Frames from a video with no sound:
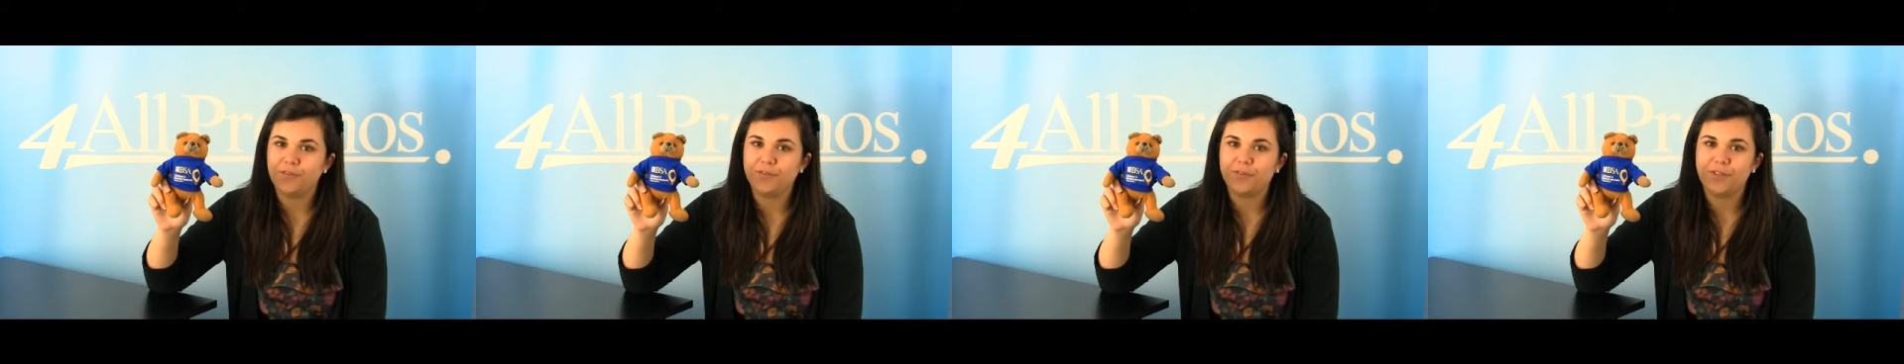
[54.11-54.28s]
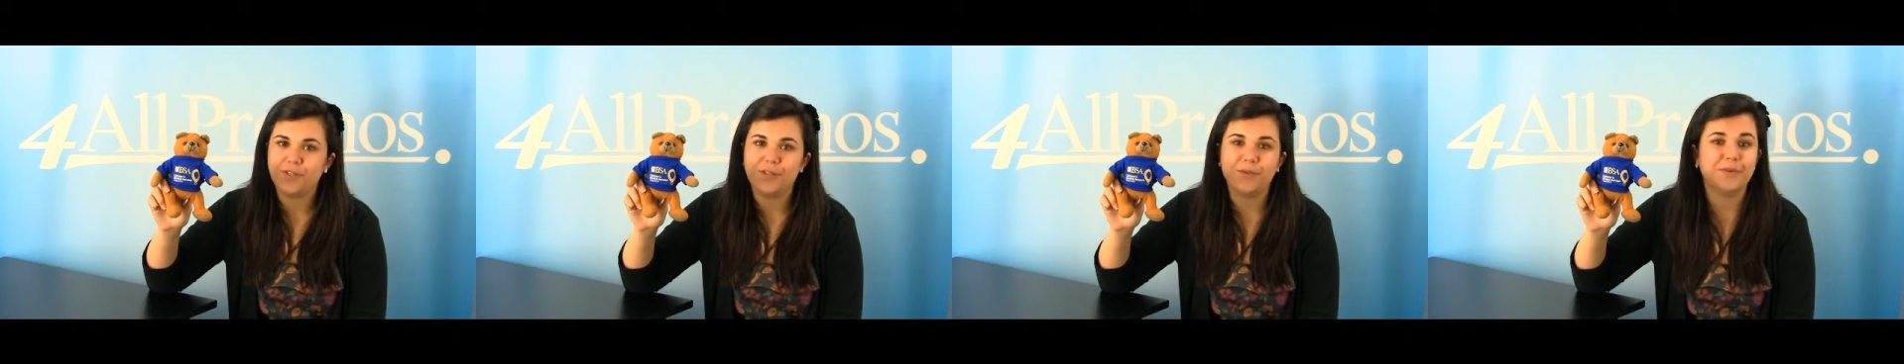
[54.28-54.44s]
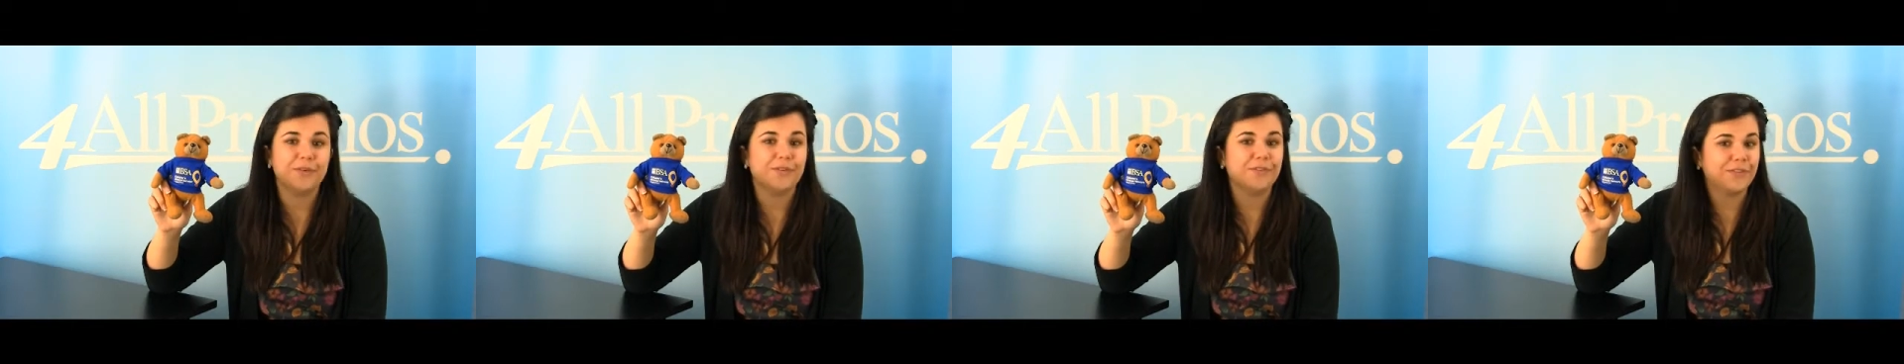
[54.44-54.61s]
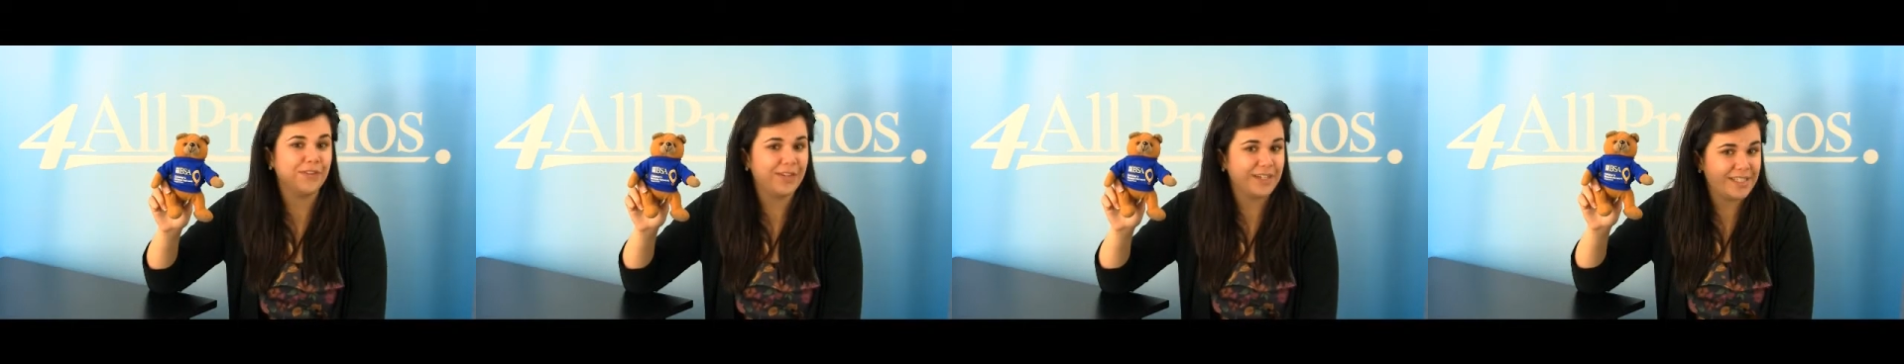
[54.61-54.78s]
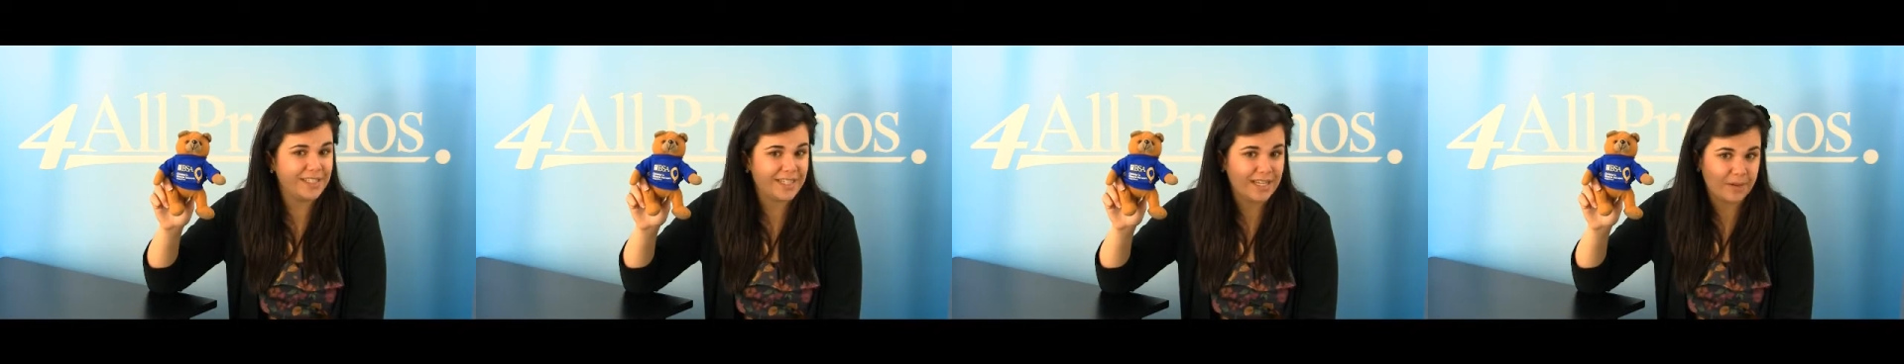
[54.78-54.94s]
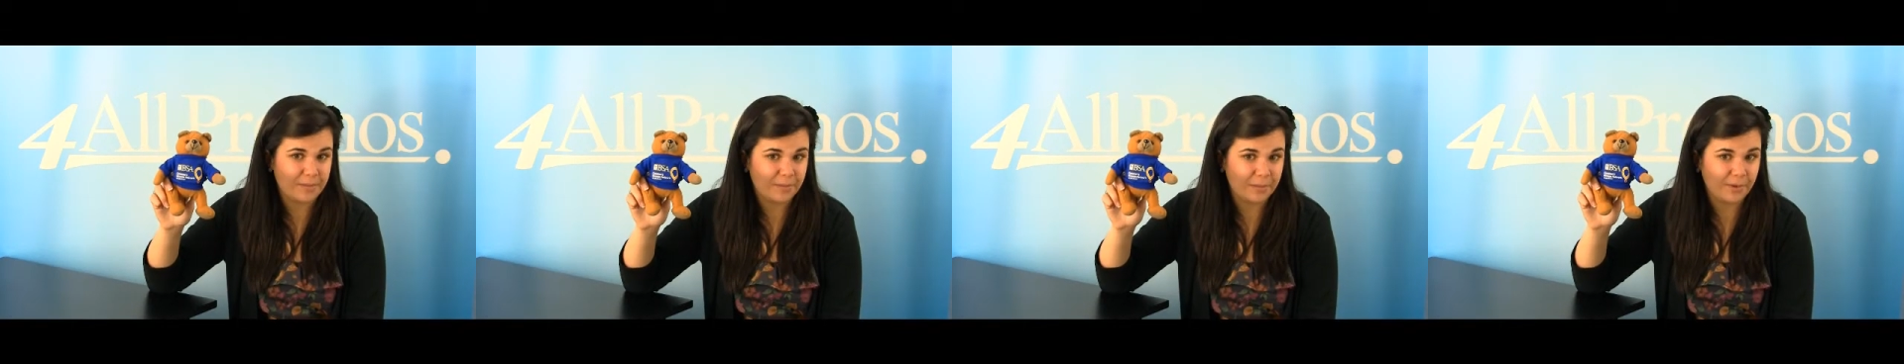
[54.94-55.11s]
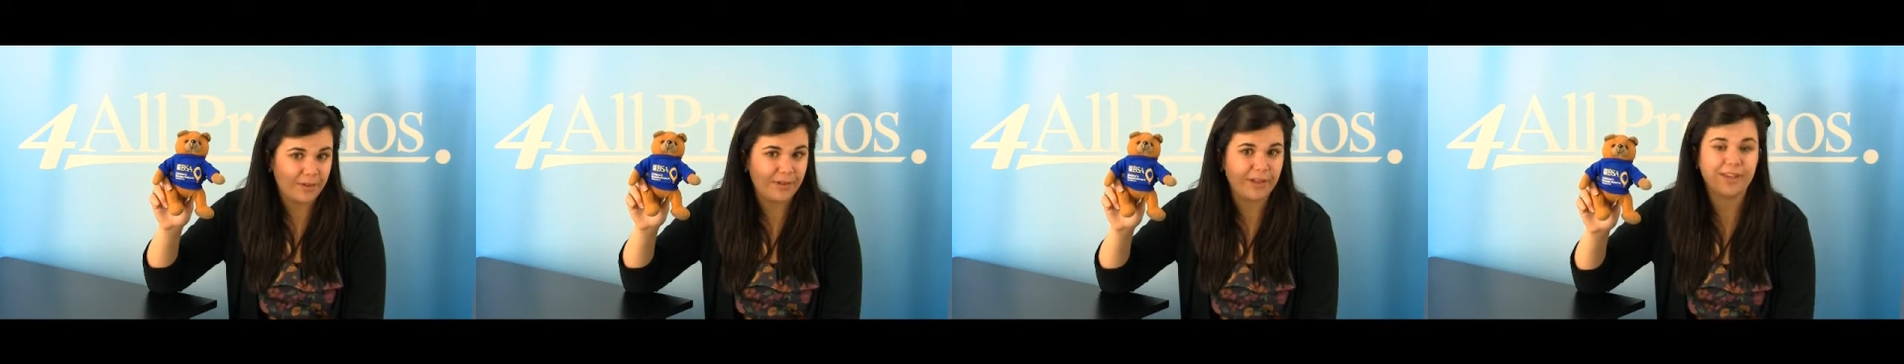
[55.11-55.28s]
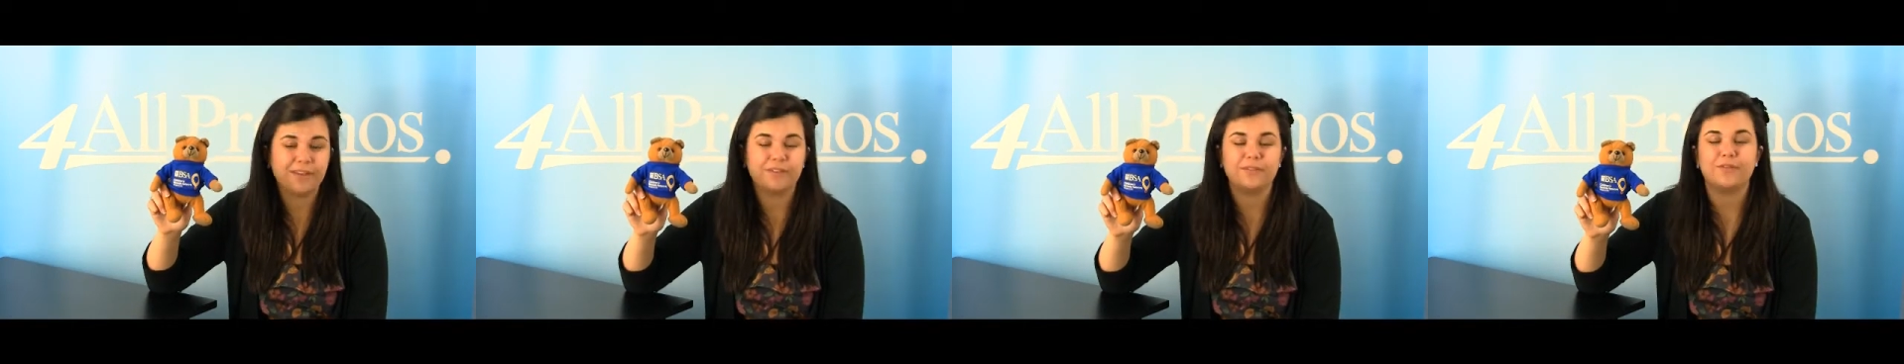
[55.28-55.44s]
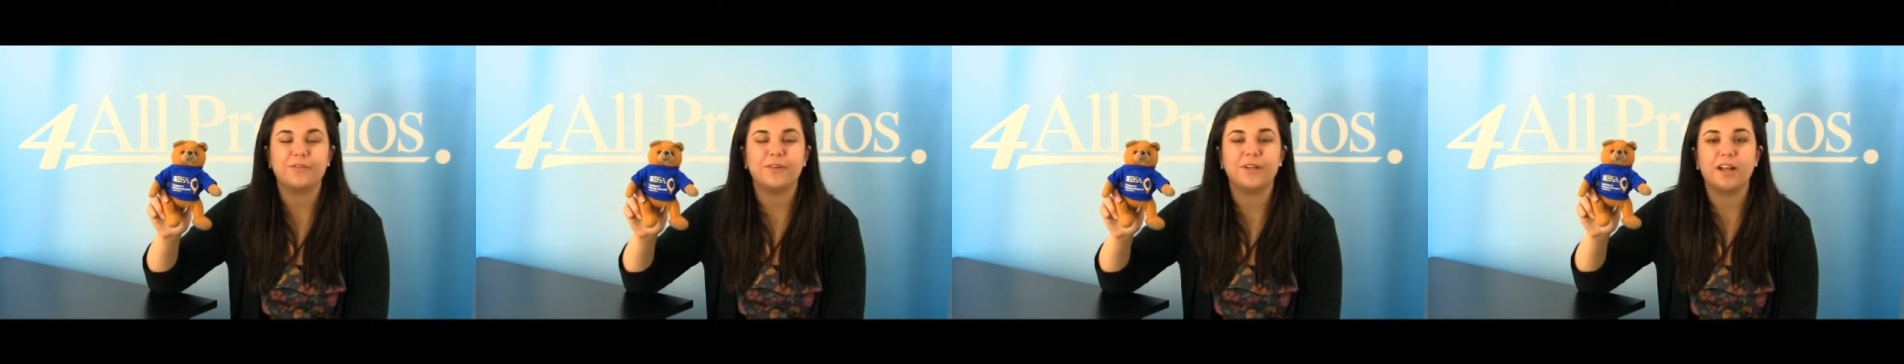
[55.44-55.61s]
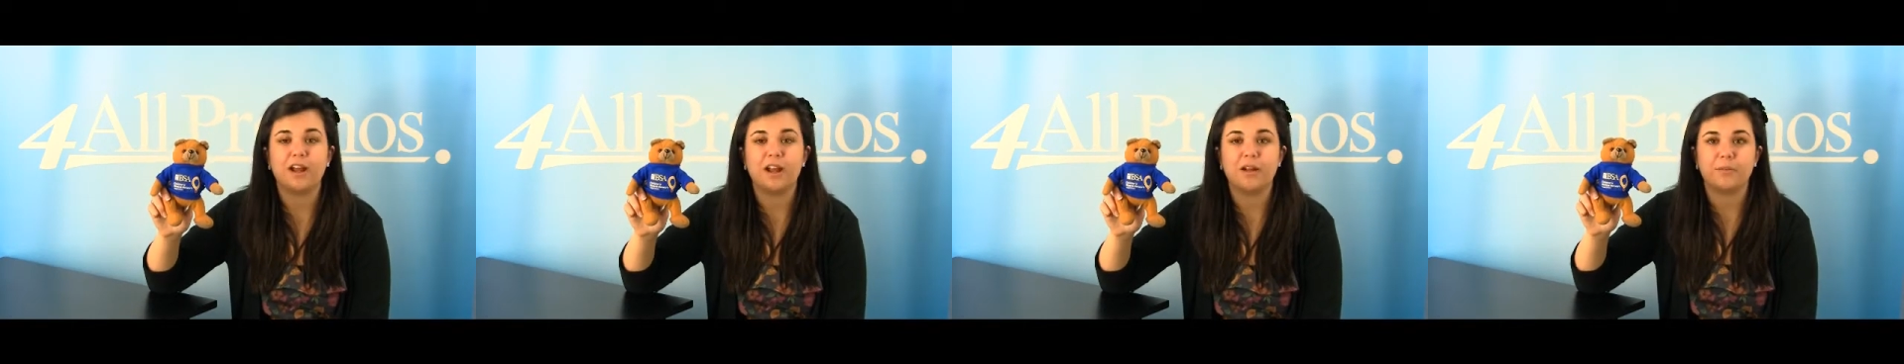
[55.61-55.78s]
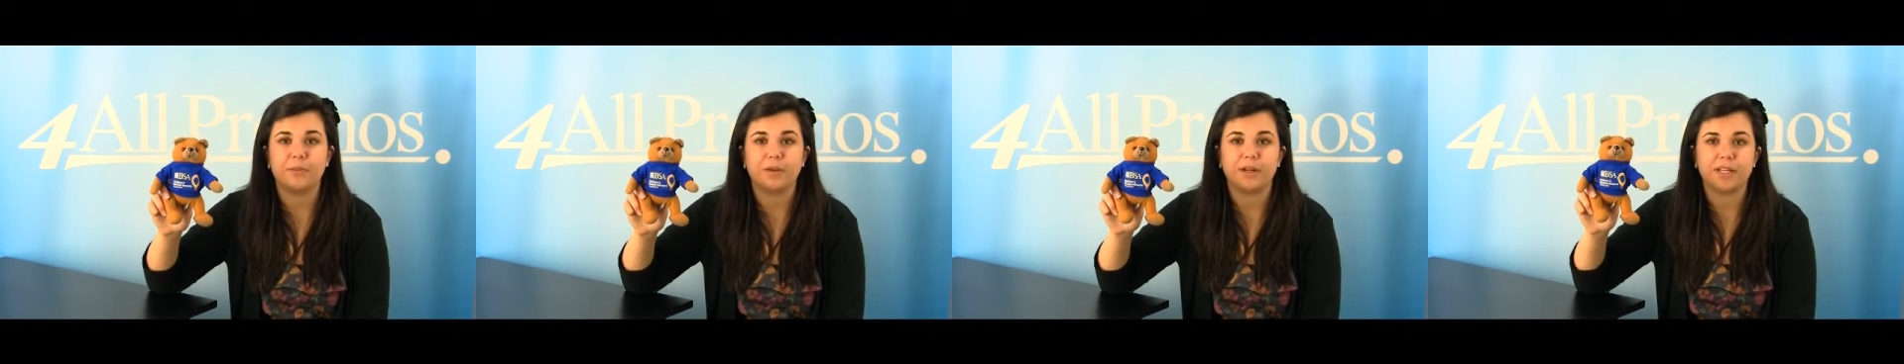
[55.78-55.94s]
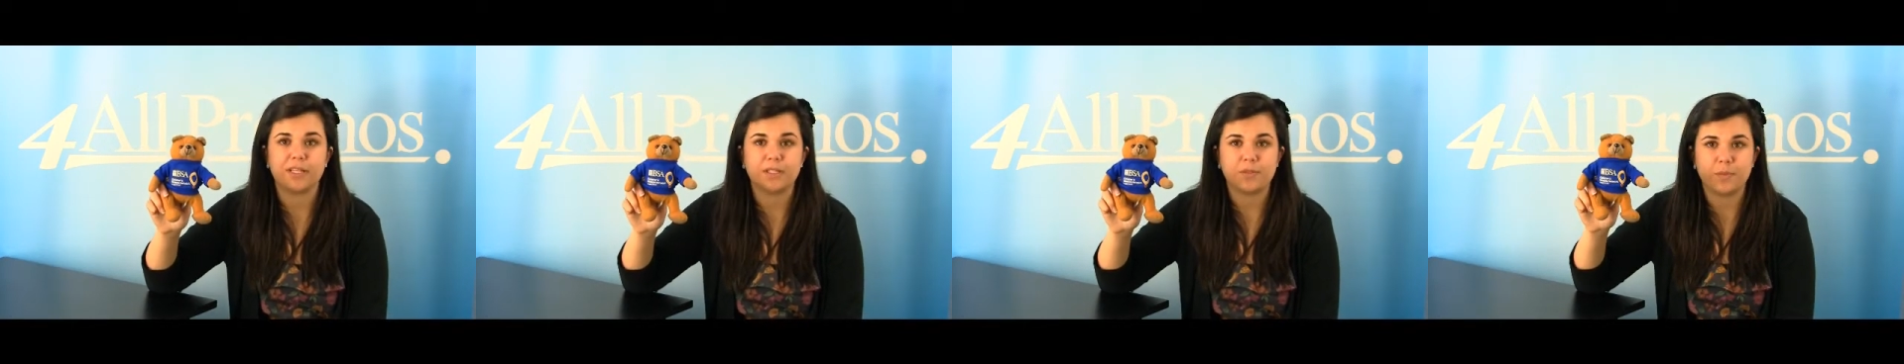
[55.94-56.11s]
you a free sample and free
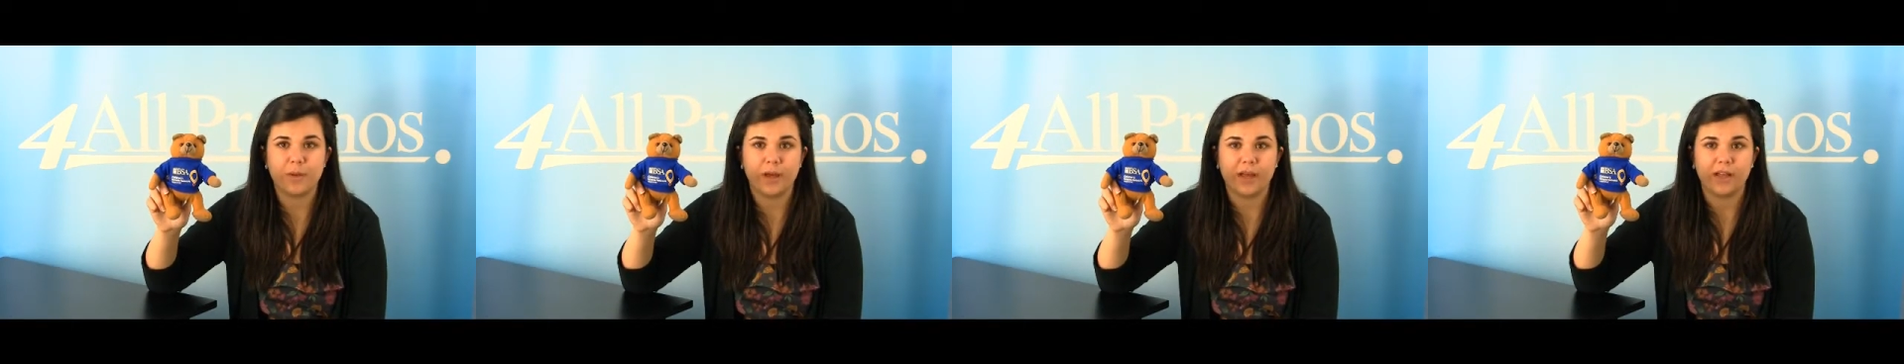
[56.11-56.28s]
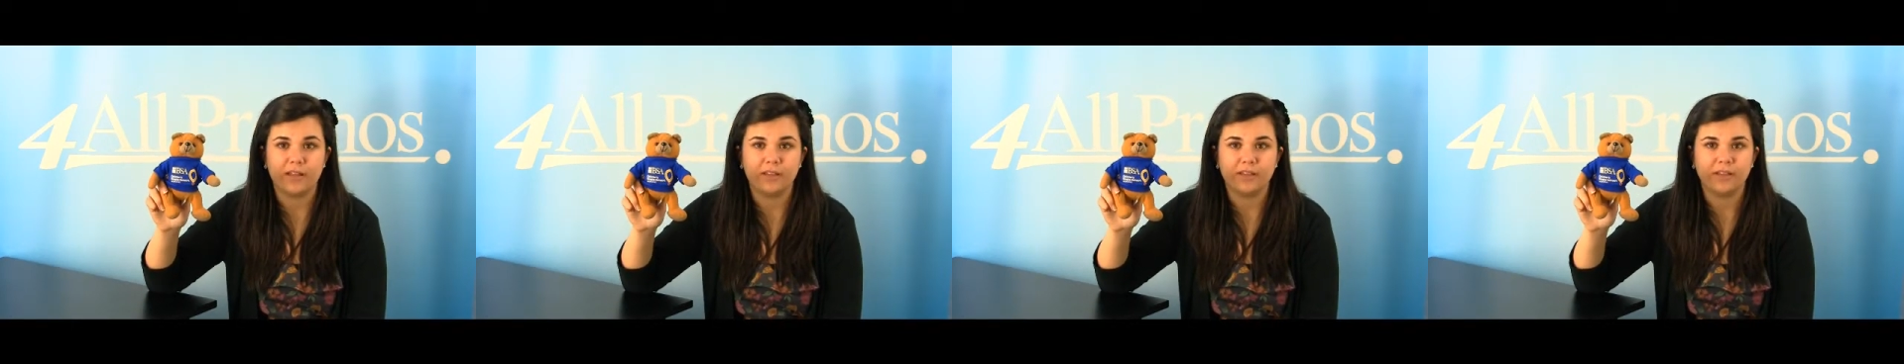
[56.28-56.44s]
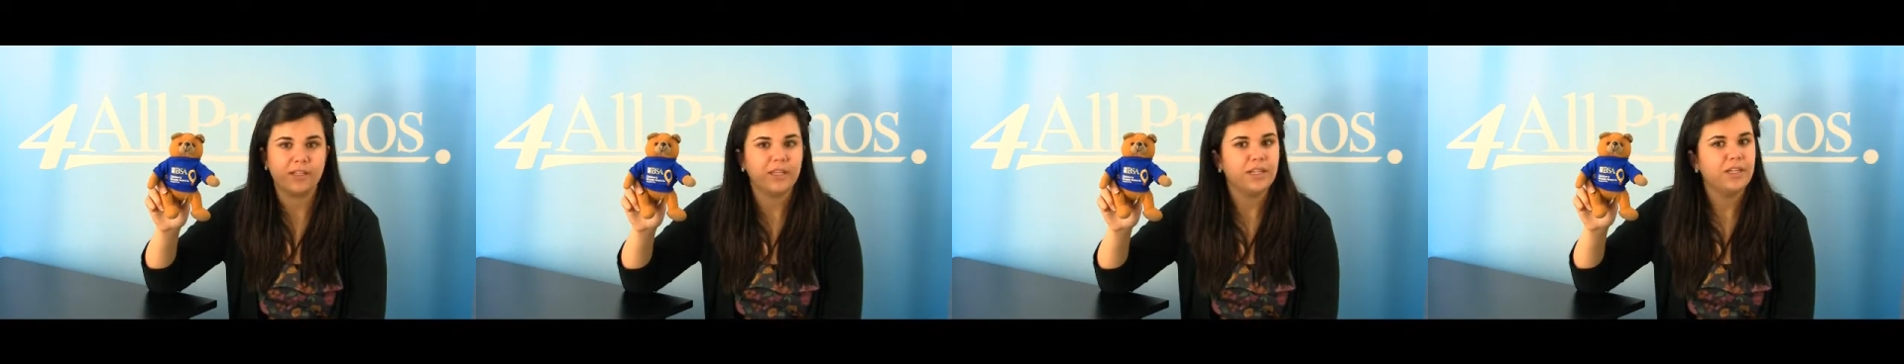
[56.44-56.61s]
artwork as well.